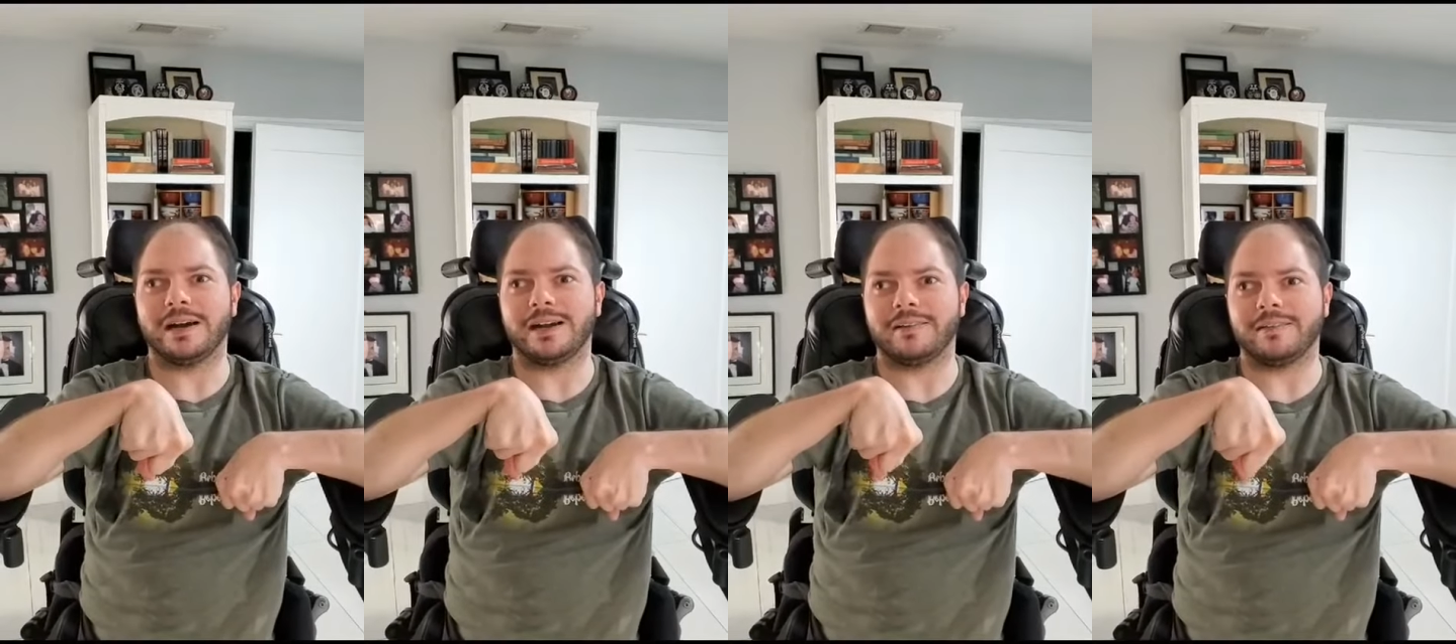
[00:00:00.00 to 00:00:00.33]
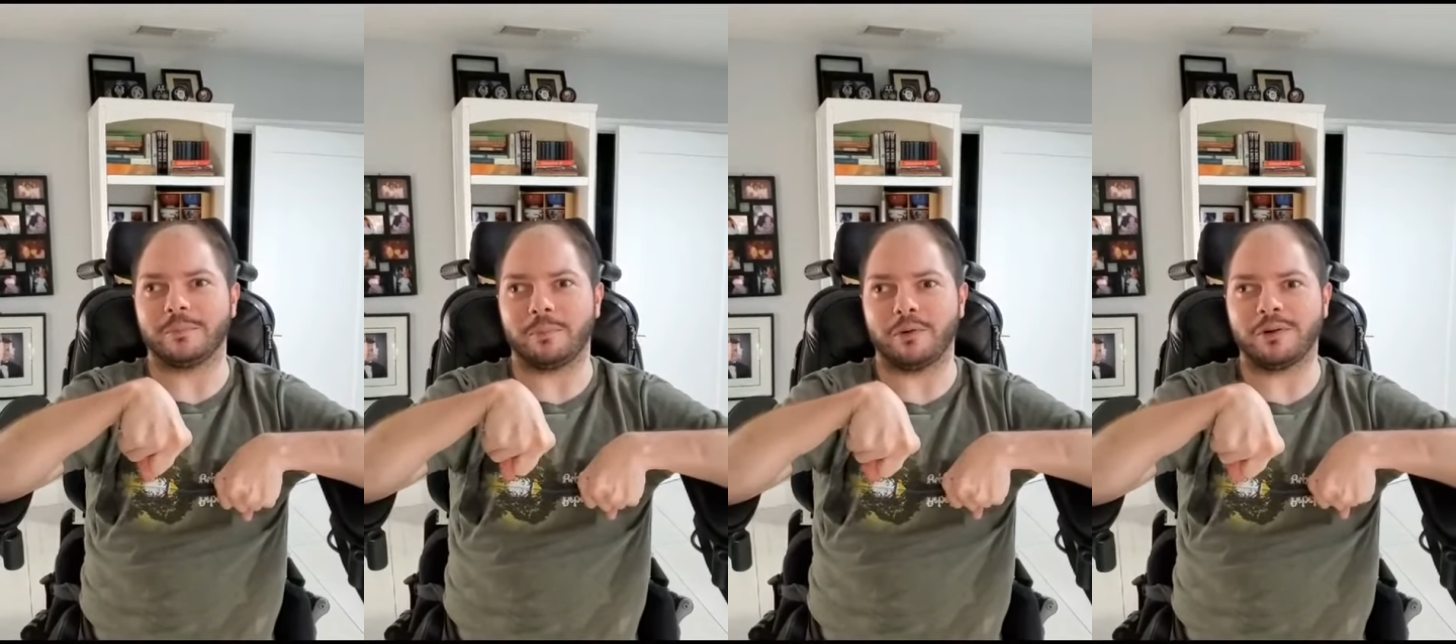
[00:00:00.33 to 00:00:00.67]
and
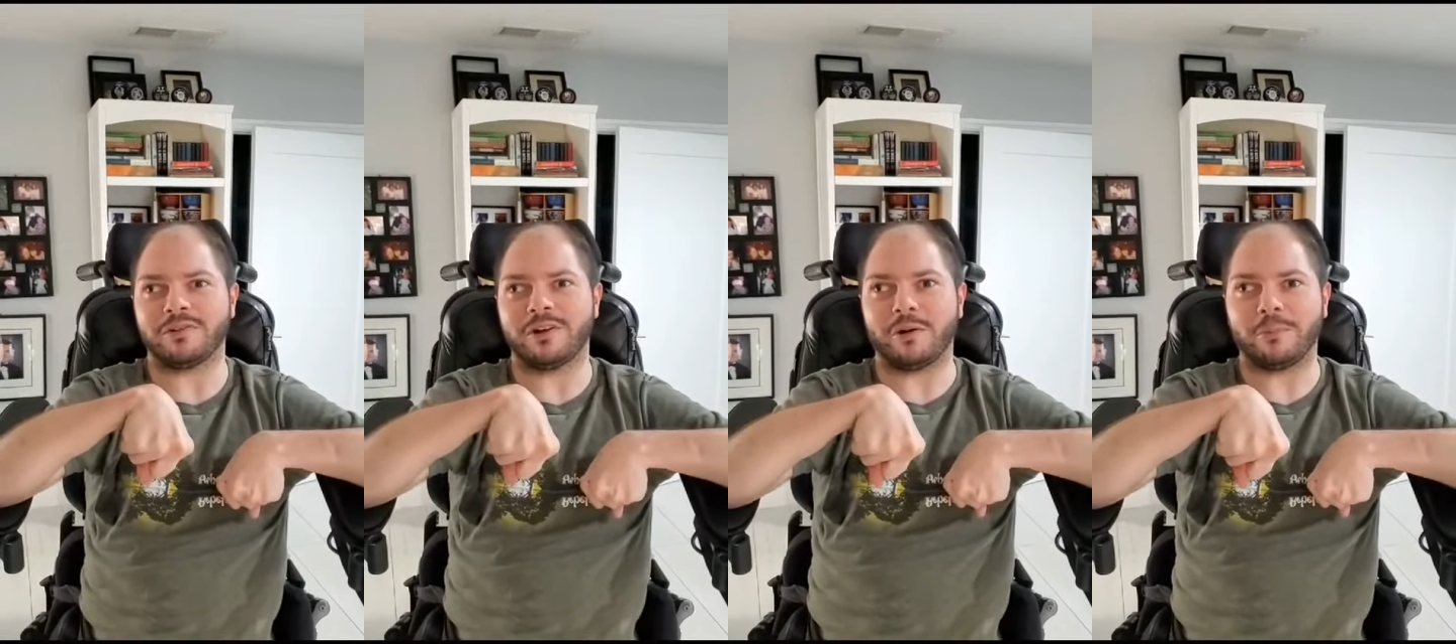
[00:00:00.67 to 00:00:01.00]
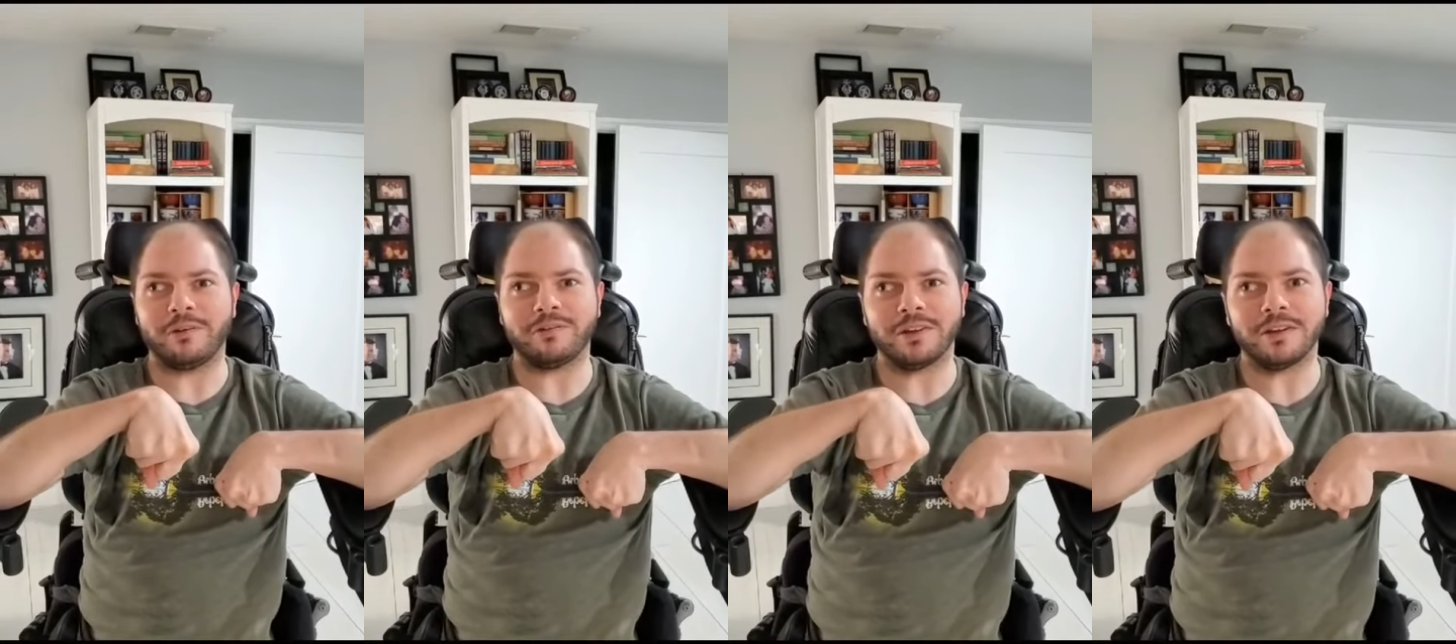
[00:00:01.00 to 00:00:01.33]
supports our
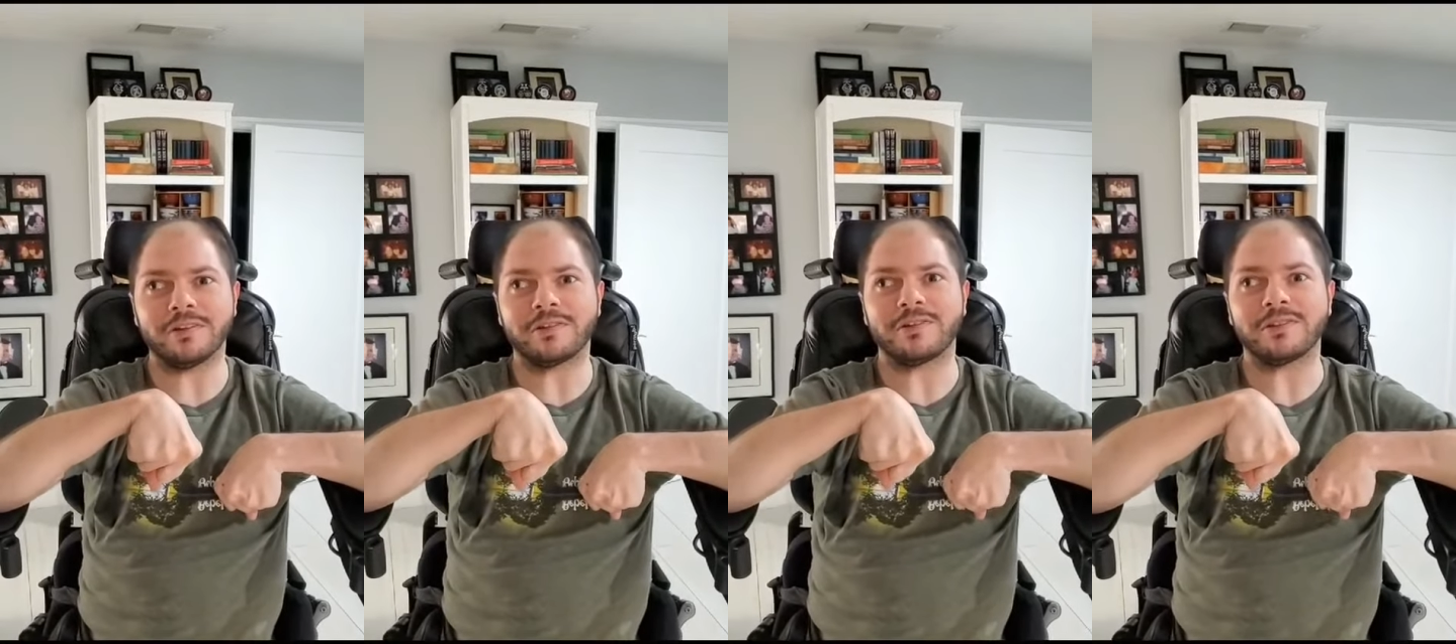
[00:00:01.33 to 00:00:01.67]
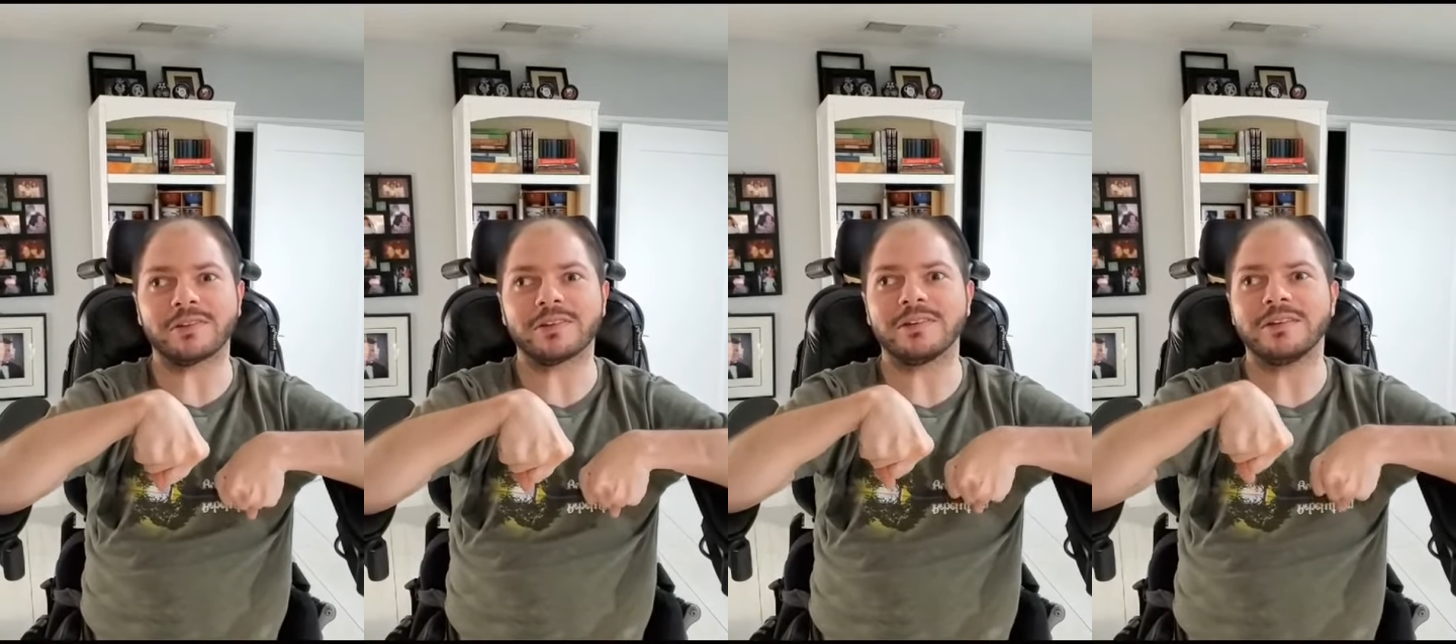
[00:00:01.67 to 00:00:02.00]
business.